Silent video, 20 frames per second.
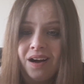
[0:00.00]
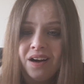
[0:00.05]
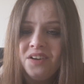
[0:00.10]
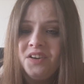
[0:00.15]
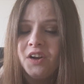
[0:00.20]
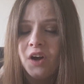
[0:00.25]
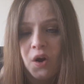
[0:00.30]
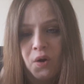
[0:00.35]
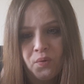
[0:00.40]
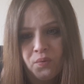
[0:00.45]

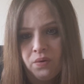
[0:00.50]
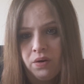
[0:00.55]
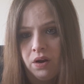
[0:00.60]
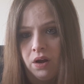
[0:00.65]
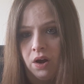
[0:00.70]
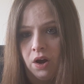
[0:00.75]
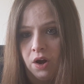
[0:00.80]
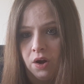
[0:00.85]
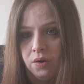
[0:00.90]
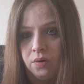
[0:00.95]
I
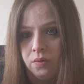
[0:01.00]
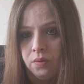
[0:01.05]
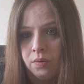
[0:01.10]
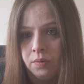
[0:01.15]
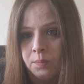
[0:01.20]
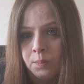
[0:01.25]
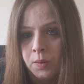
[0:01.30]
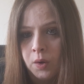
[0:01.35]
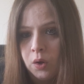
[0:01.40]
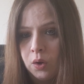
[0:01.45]
don't
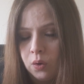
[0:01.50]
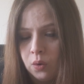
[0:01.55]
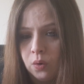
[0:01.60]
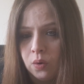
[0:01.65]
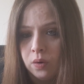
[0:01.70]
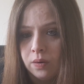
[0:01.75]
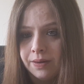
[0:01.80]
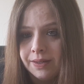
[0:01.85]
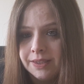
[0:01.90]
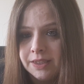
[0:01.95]
know,
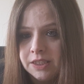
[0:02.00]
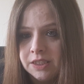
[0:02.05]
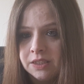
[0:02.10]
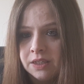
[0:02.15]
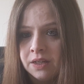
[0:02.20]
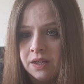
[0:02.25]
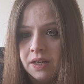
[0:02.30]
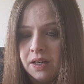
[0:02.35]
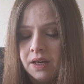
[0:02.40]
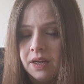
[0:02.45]

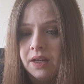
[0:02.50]
but